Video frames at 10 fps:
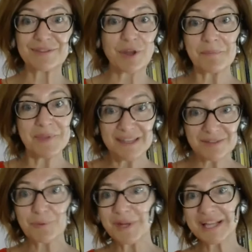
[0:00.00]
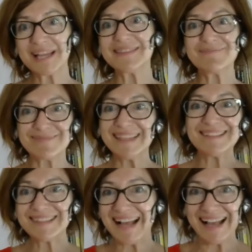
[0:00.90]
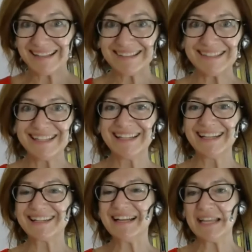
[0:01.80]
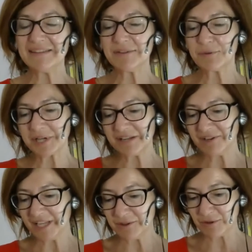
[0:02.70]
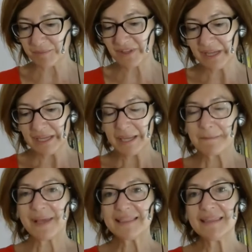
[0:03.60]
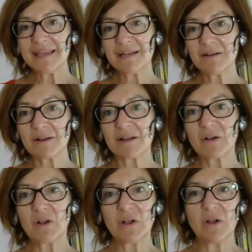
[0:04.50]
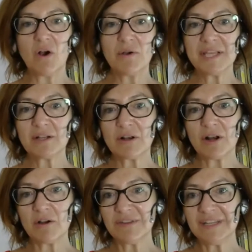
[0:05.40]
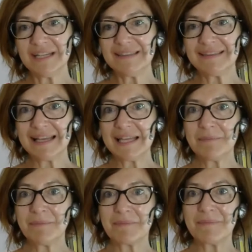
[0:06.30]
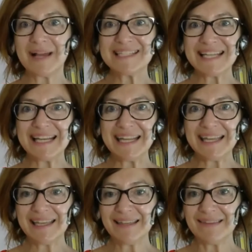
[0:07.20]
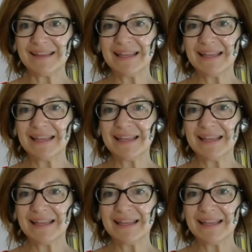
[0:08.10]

topics we can discuss related to referendums. But then going closer in time, Bachelet